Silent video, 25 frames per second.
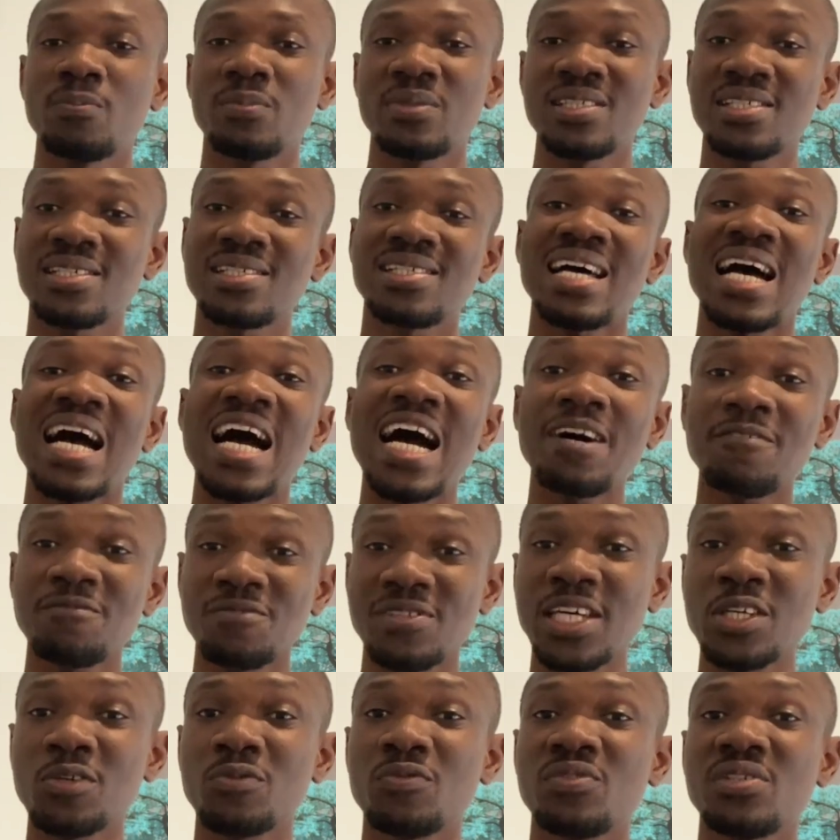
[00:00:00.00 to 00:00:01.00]
This is
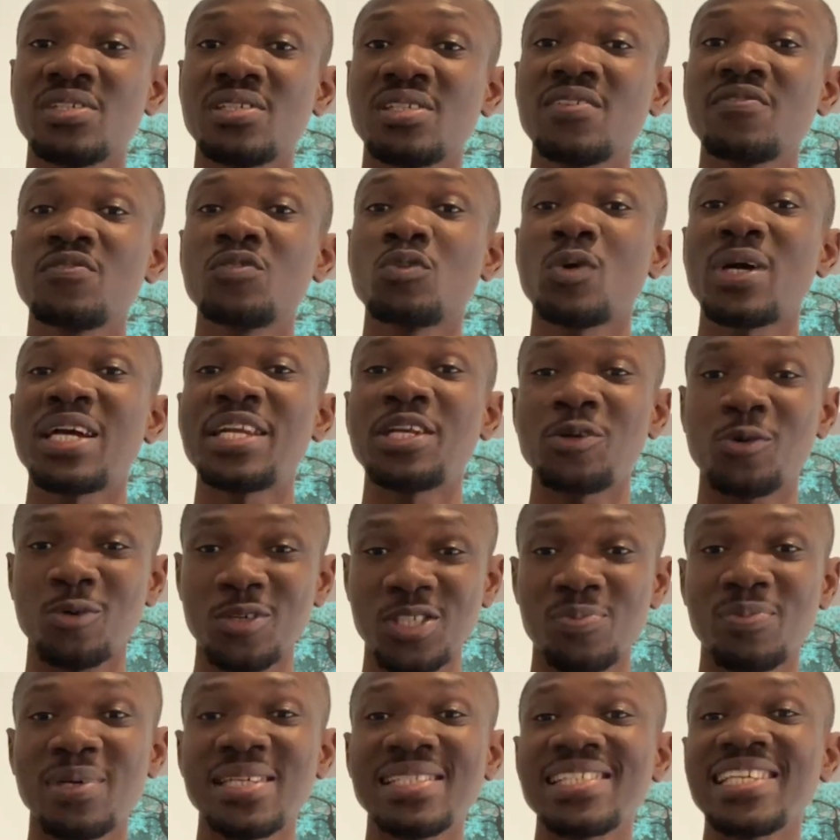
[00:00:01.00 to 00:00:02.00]
after you've received your
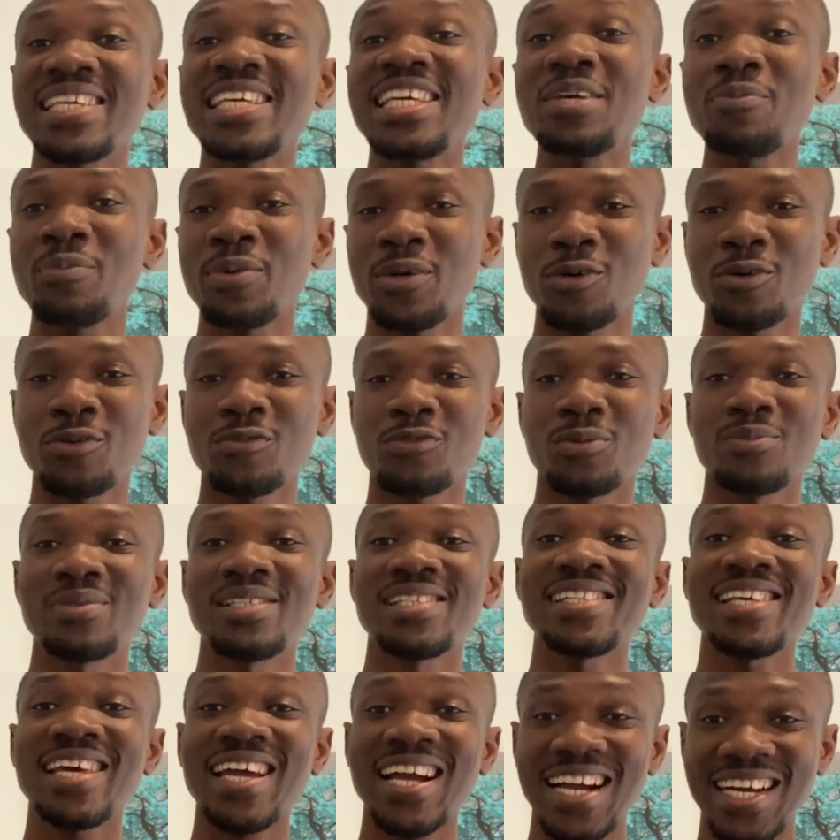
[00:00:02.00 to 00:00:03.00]
endorsement email from
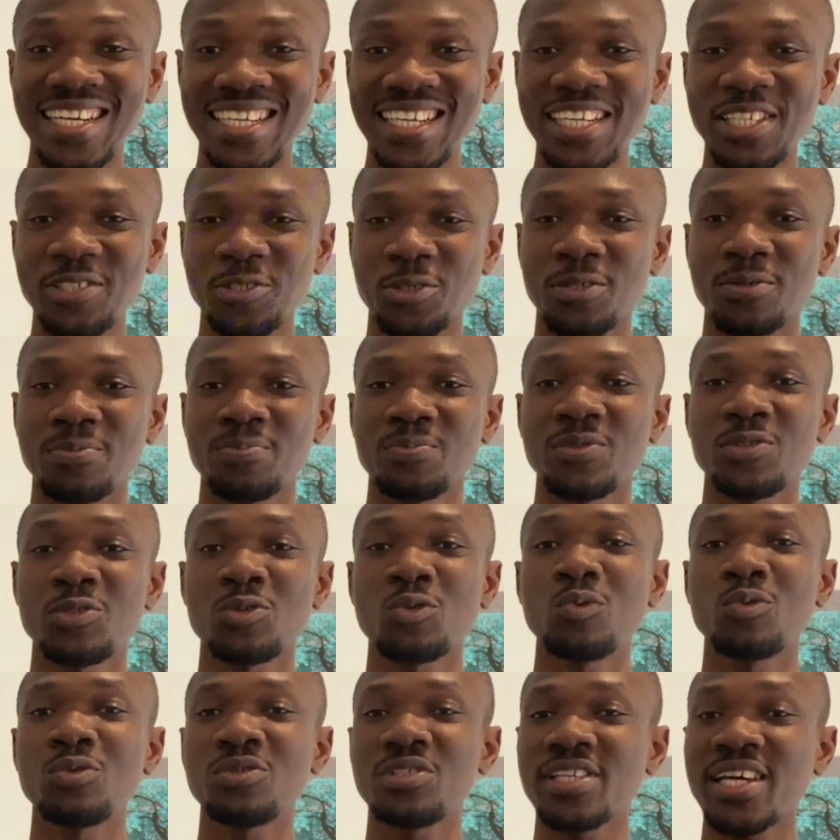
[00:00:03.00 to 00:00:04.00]
Tech Nation. So
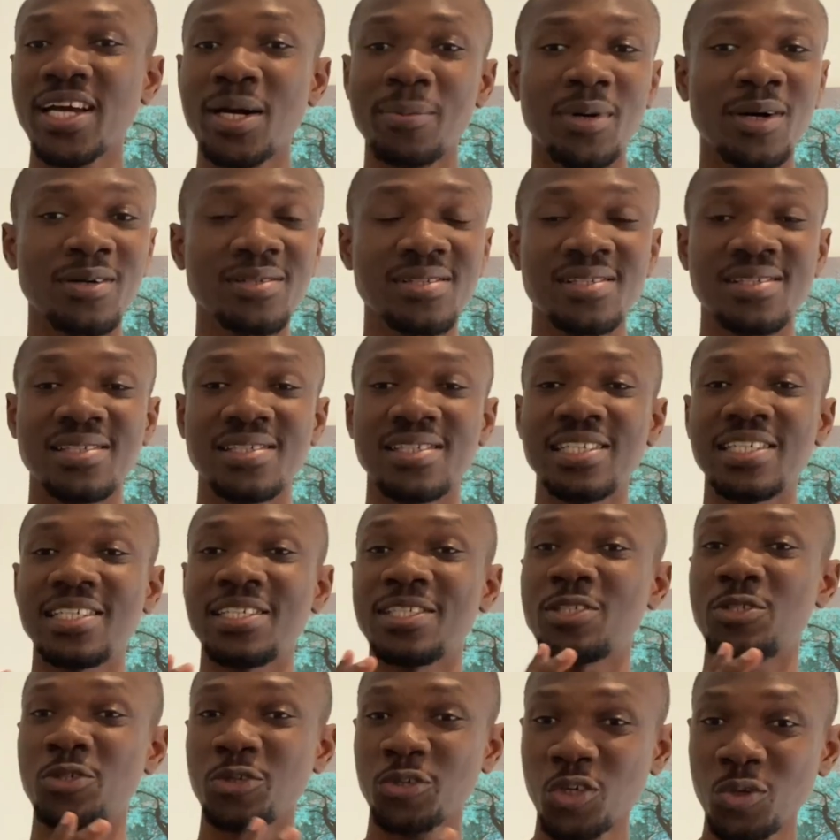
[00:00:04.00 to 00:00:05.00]
we'll share about the
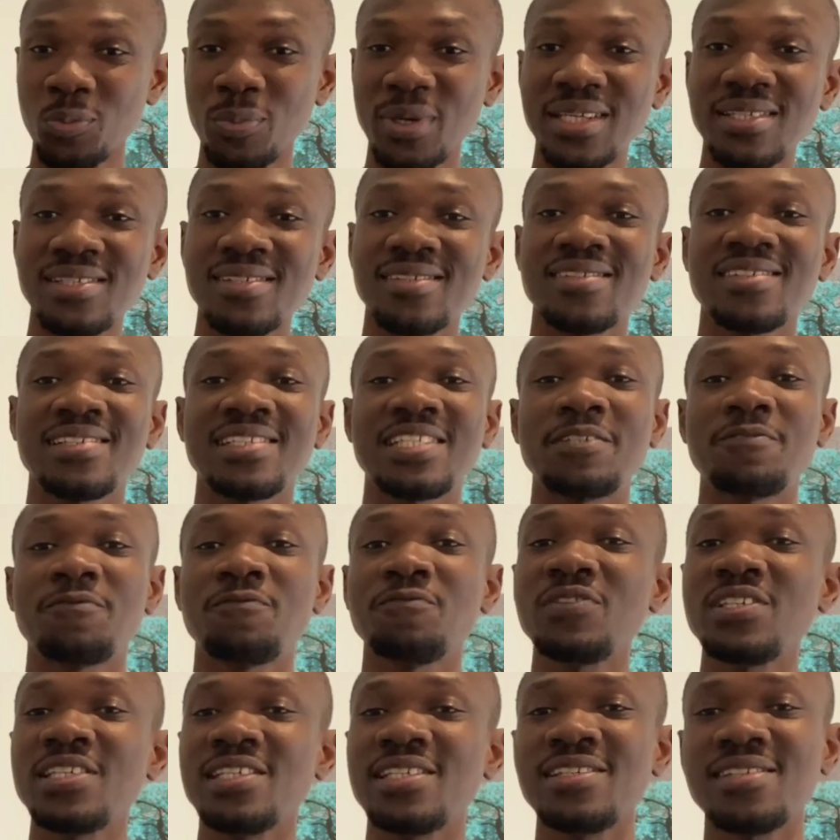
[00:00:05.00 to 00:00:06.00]
documents, the
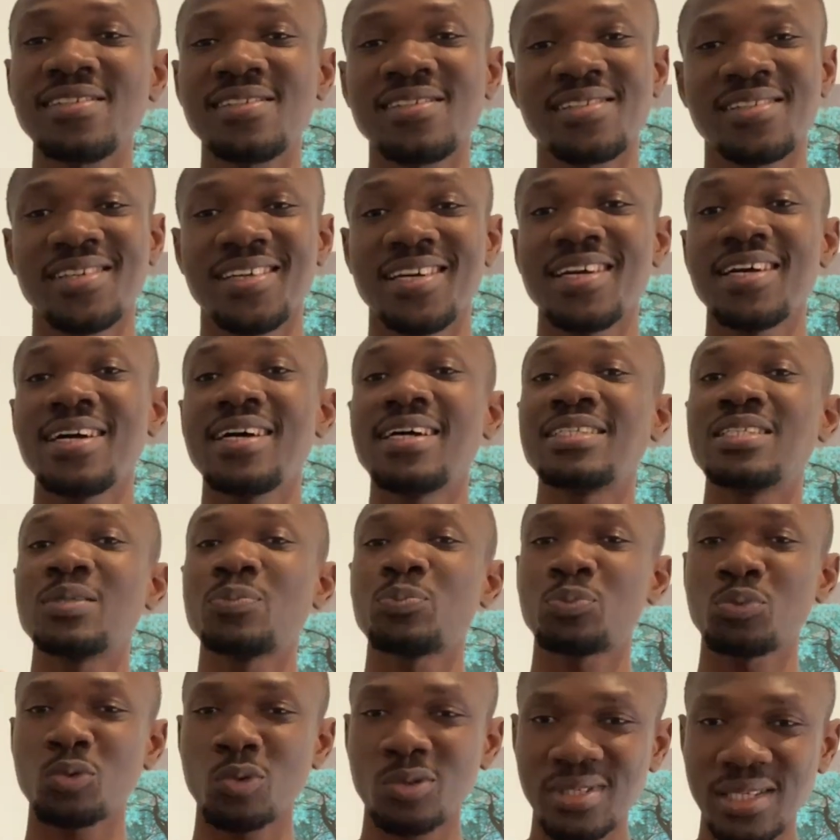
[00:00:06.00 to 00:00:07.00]
fees, the
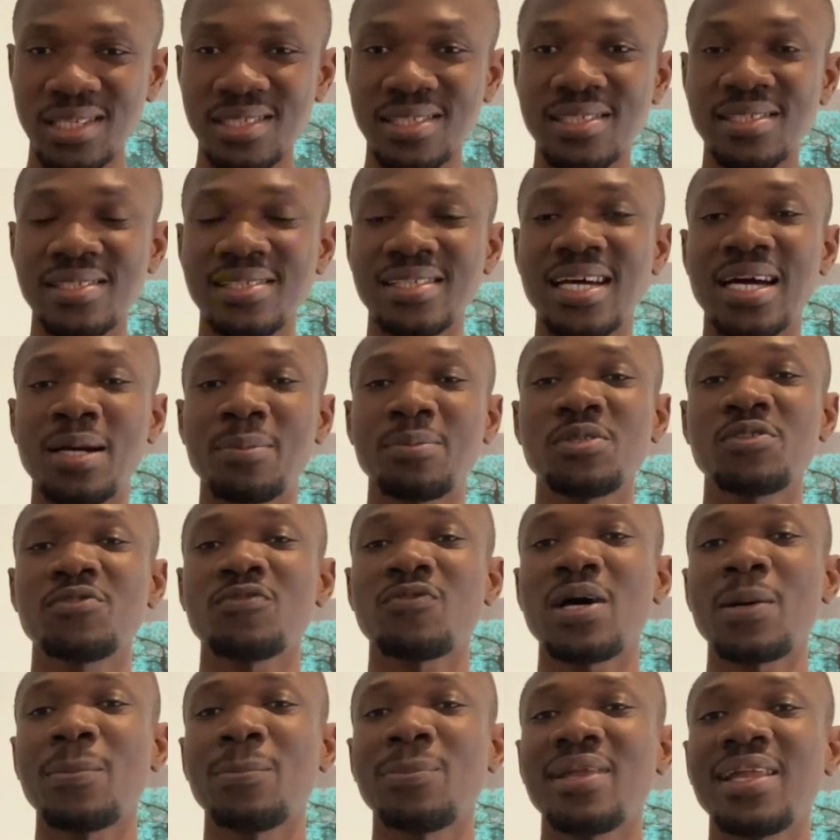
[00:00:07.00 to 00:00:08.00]
processing times
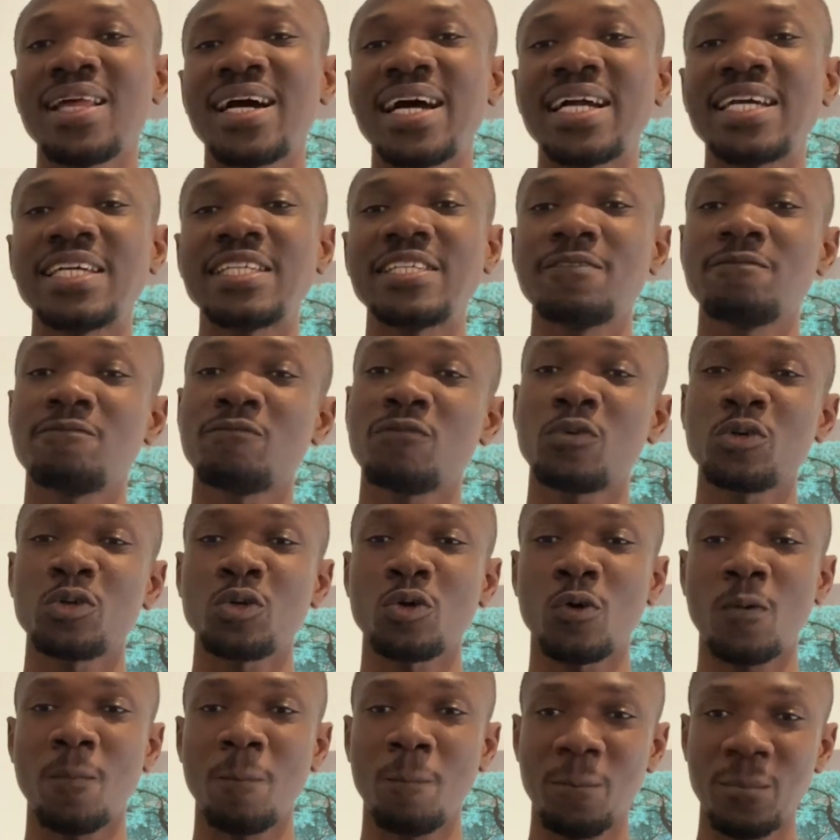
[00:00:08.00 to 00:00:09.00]
for applying for
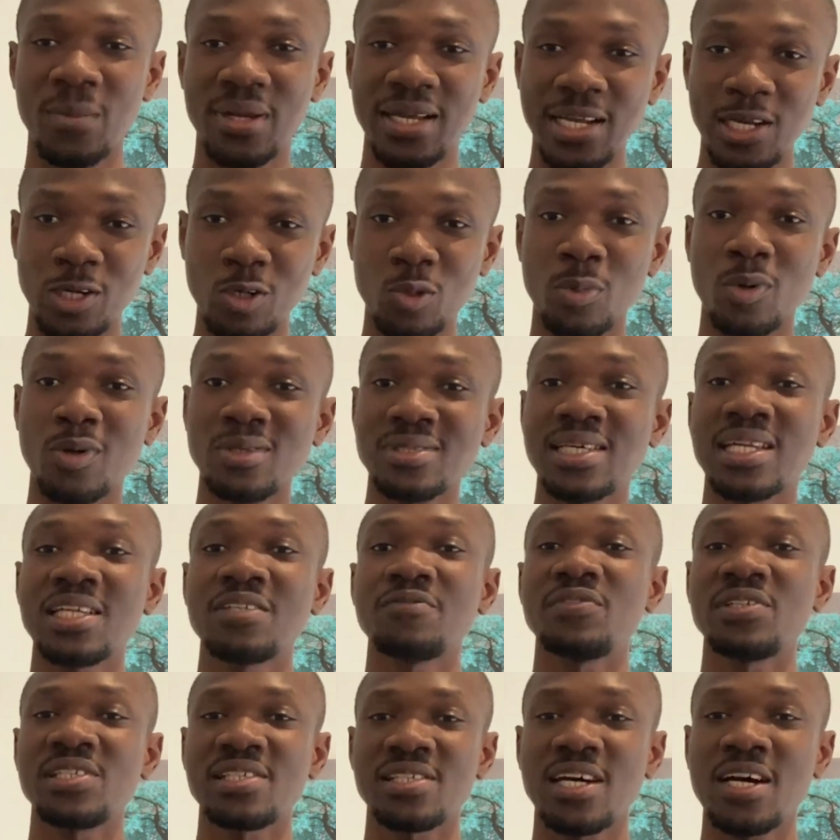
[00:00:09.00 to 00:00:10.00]
your Global
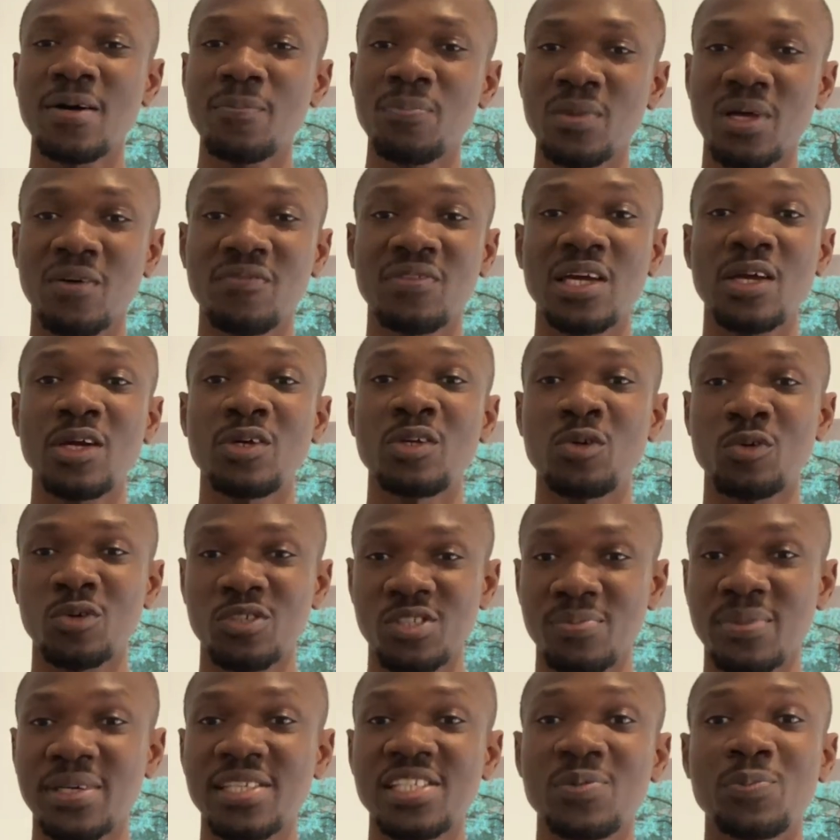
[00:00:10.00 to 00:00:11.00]
Talent Visa after your
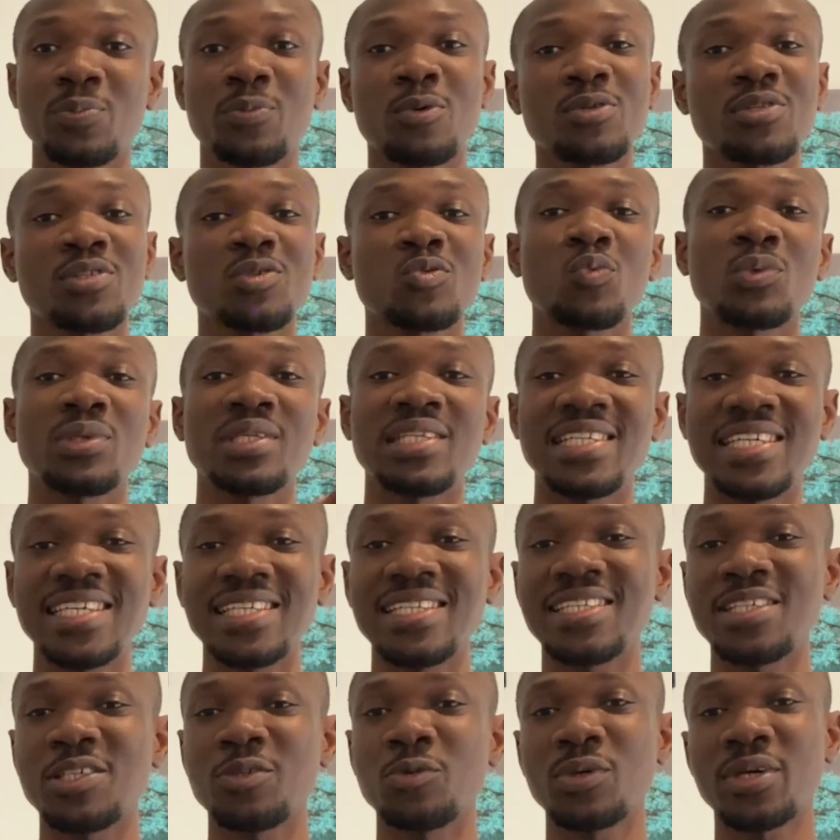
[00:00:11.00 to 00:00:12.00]
endorsement, both within
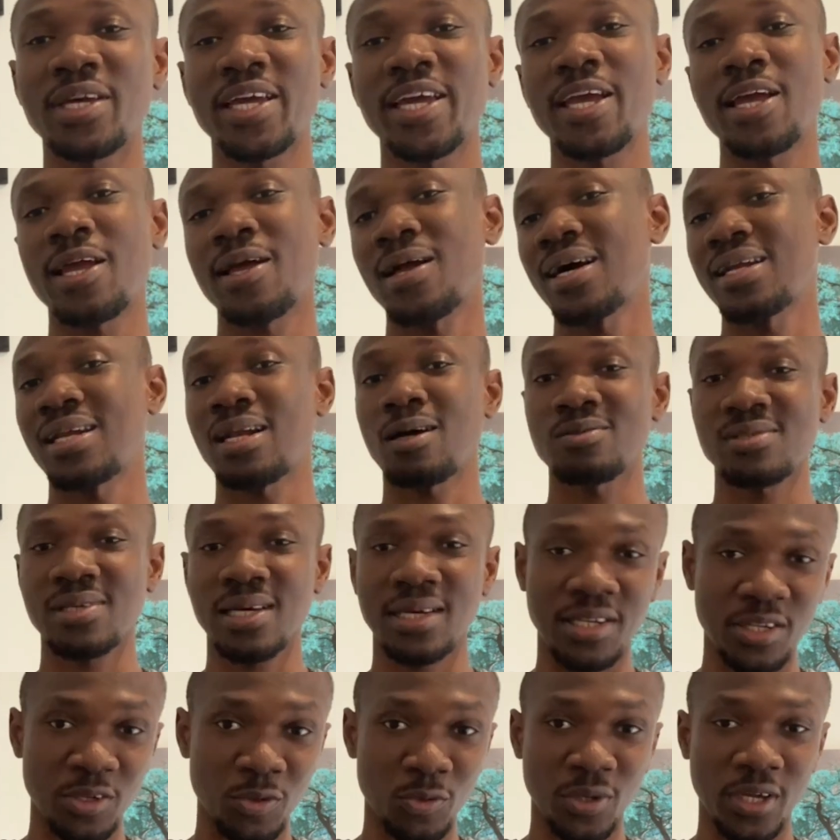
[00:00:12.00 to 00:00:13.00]
the U K and
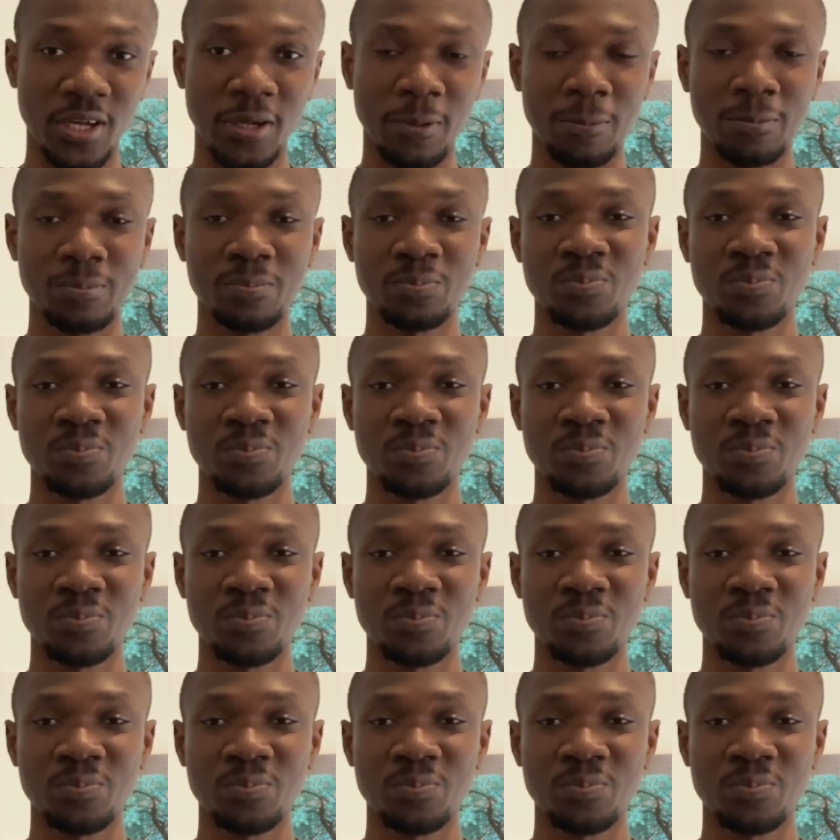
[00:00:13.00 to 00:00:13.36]
outside the U K.